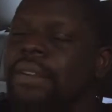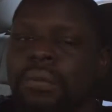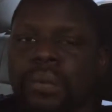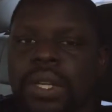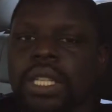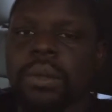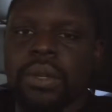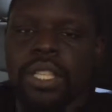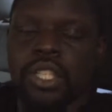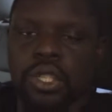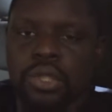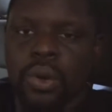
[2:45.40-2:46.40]
of really,
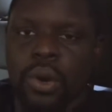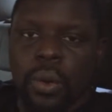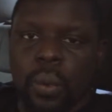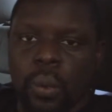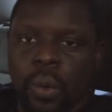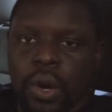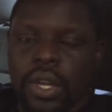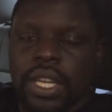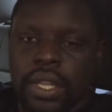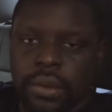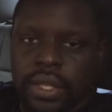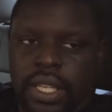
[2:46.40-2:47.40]
really short
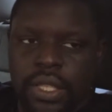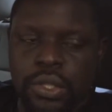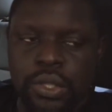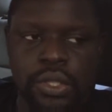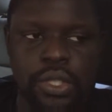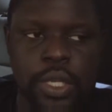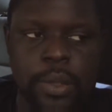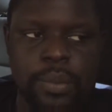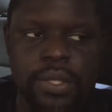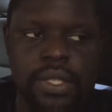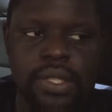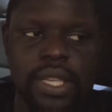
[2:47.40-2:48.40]
working
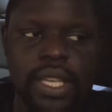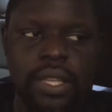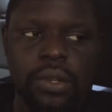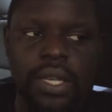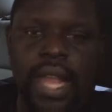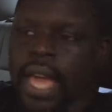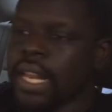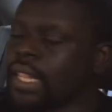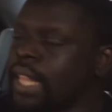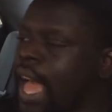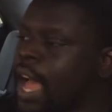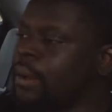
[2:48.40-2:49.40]
relationships, you're not
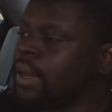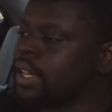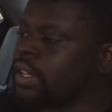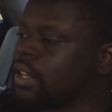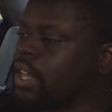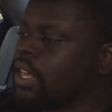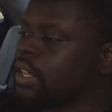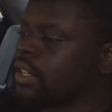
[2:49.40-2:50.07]
allowing...